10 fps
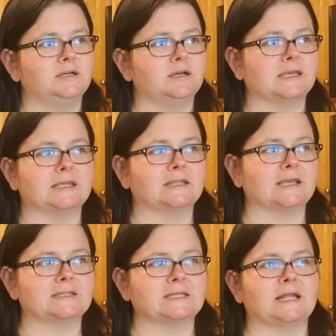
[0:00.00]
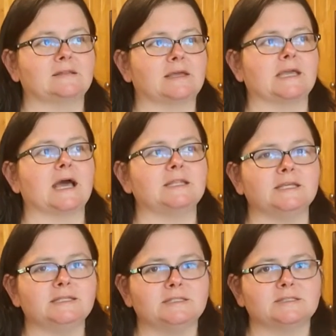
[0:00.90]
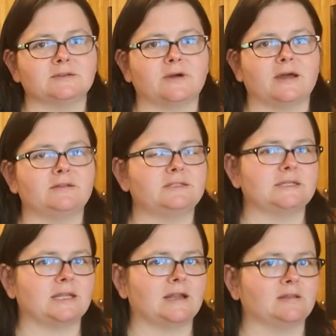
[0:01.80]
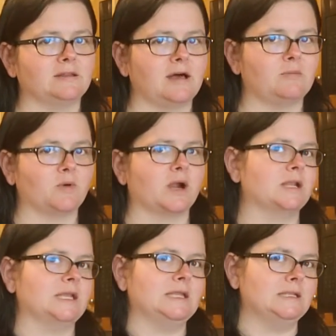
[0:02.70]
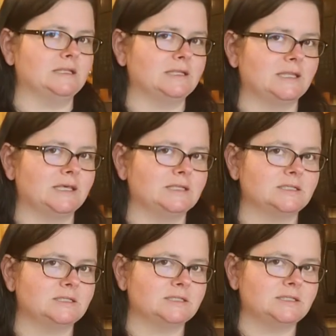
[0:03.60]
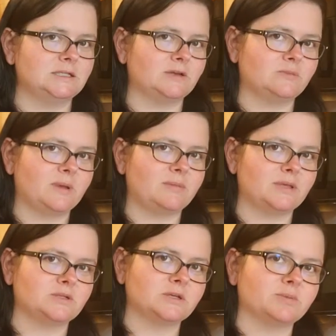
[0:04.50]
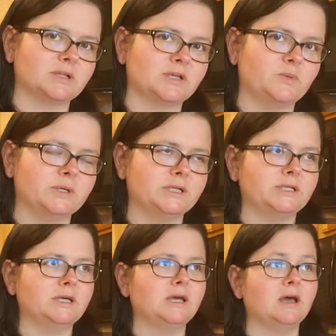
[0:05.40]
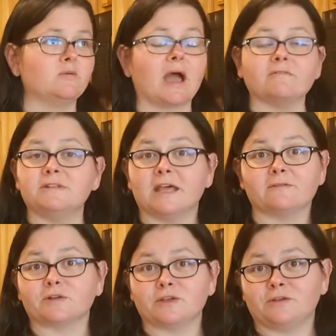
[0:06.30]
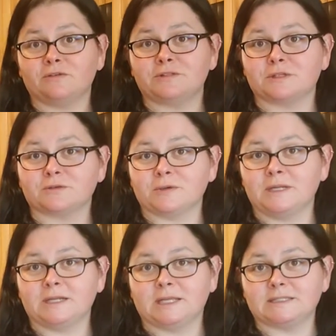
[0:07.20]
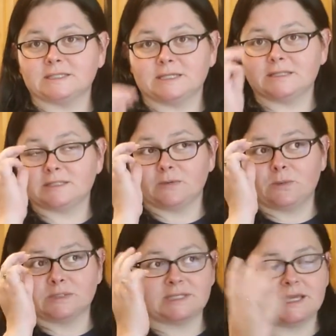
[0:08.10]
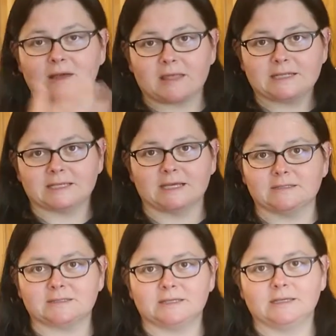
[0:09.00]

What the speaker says: again, like I said, I like onions, so I did add a lot more onion than, maybe you typically would. I've never used the green onions in it, so we'll see how that does.